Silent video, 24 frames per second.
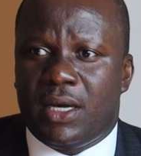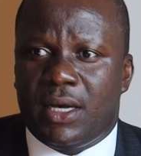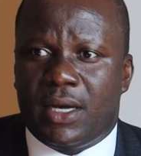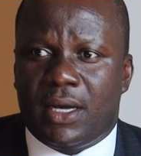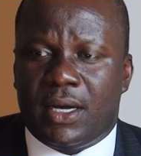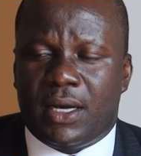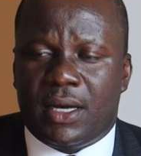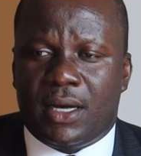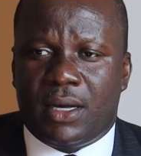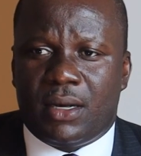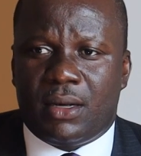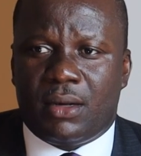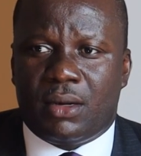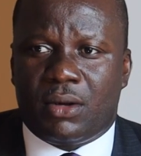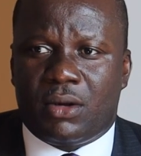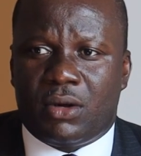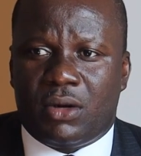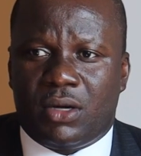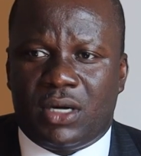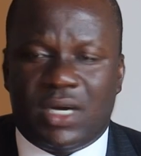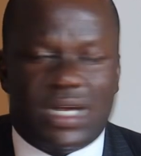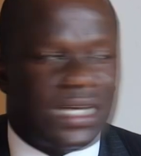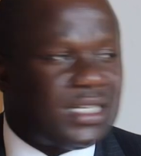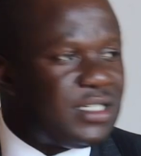uh,
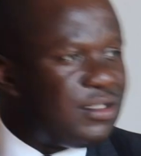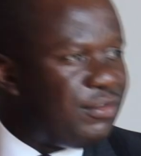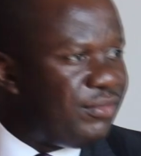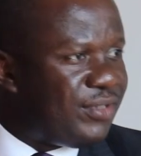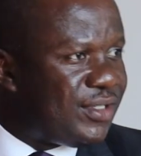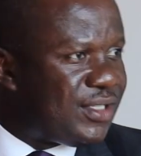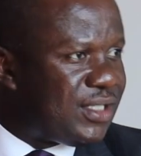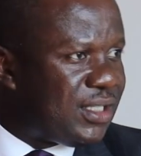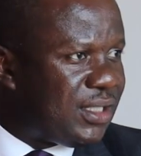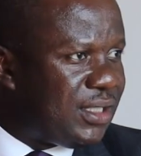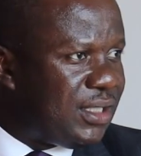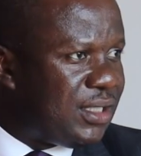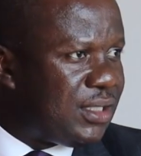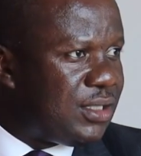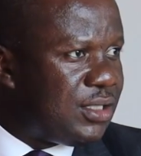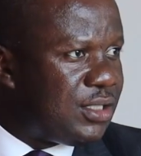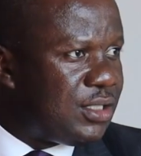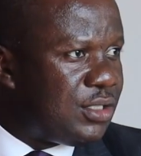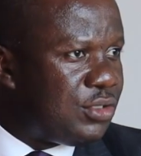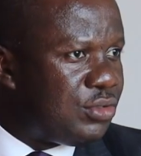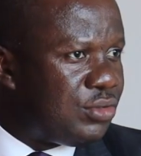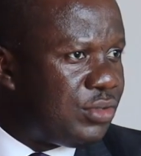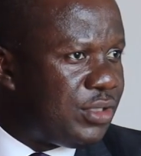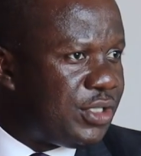conduct
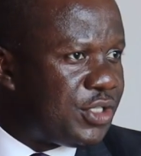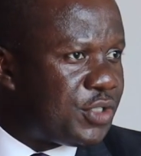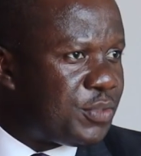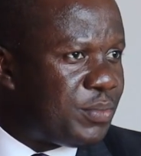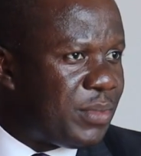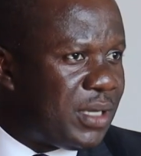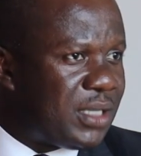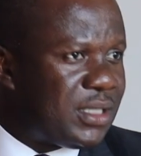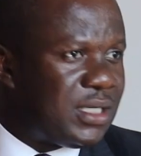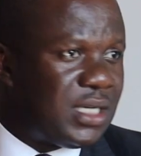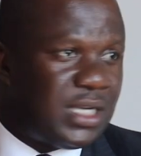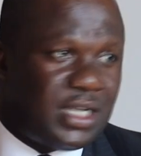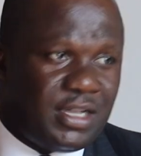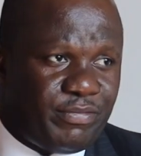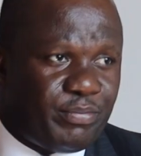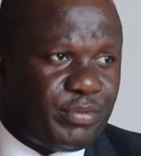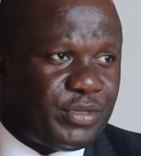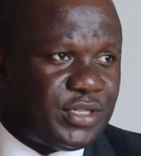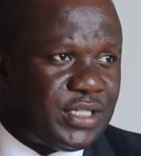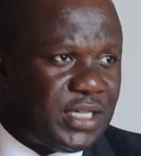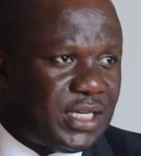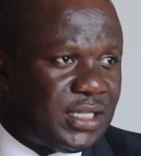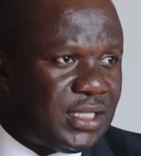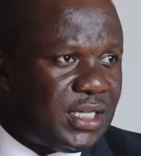investigations into this matter. They
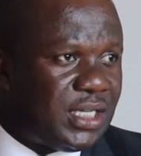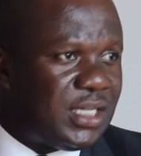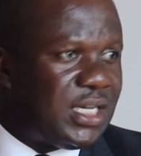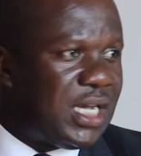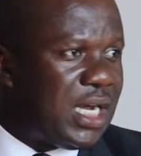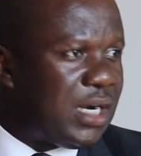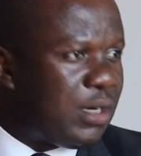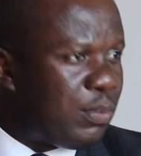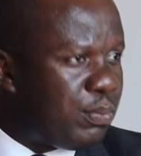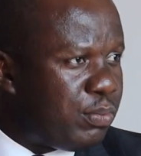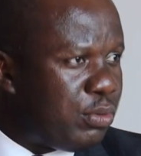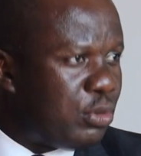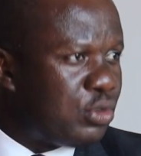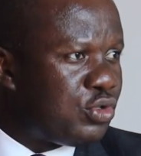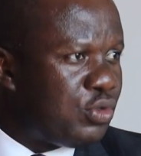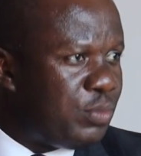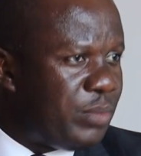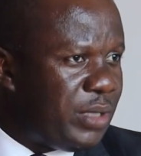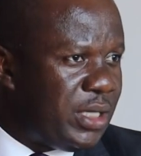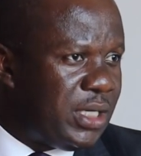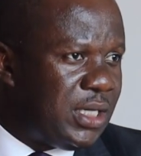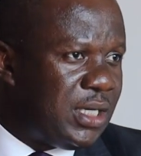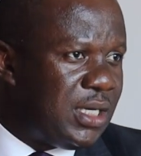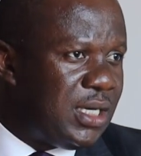presented their report to
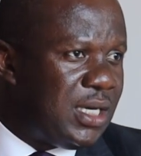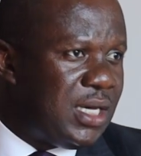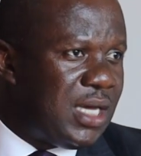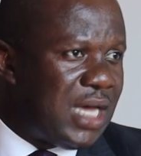me.